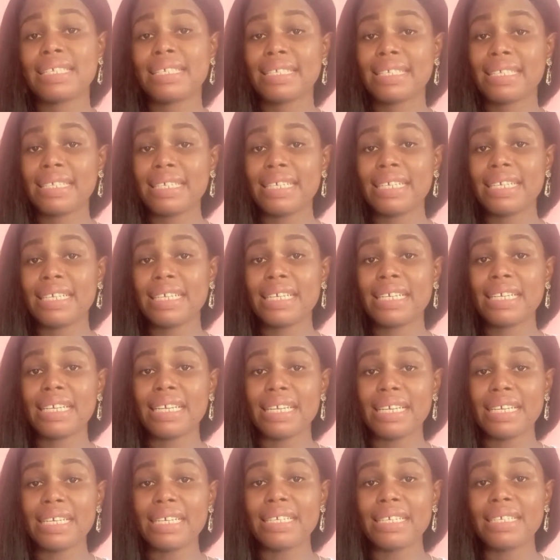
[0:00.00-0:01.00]
C
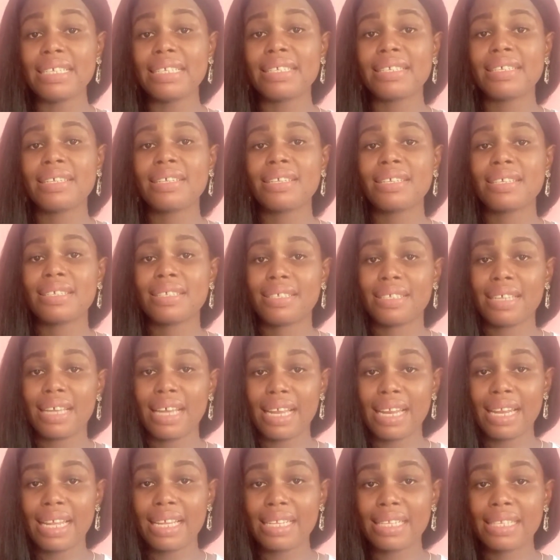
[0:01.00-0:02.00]
is
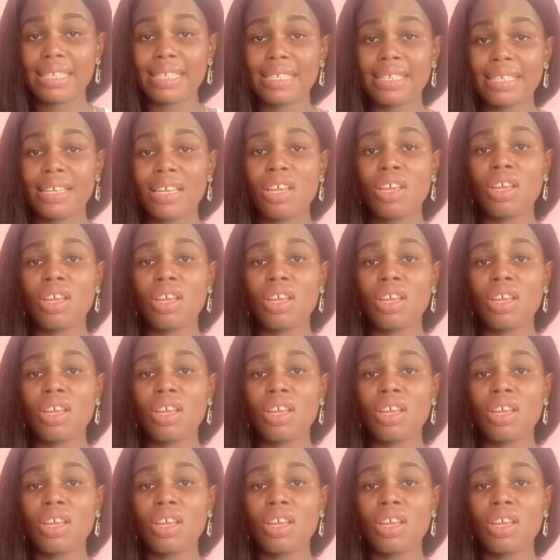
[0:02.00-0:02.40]
silent.